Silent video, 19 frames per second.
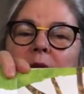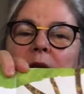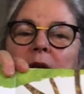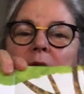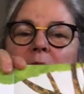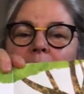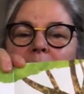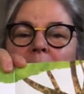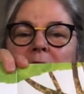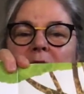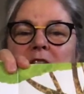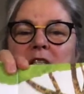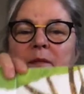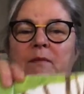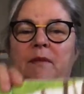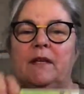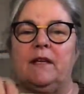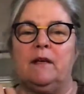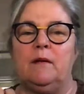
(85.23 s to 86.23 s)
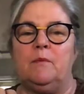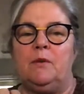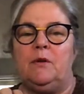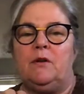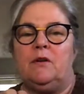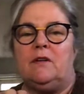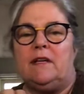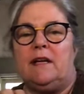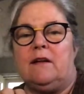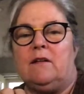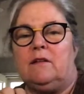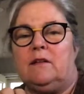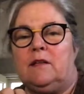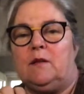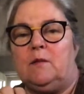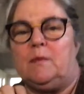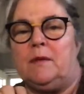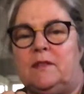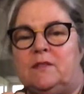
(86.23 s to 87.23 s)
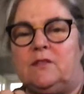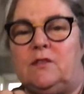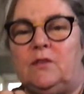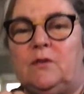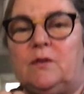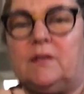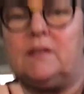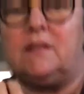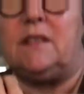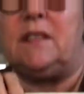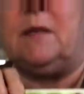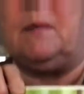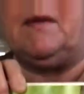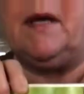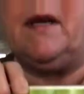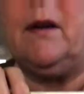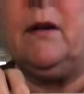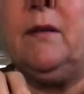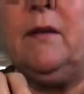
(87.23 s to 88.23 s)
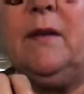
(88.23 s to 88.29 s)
I'm going to tip the computer down a little bit so you can see better.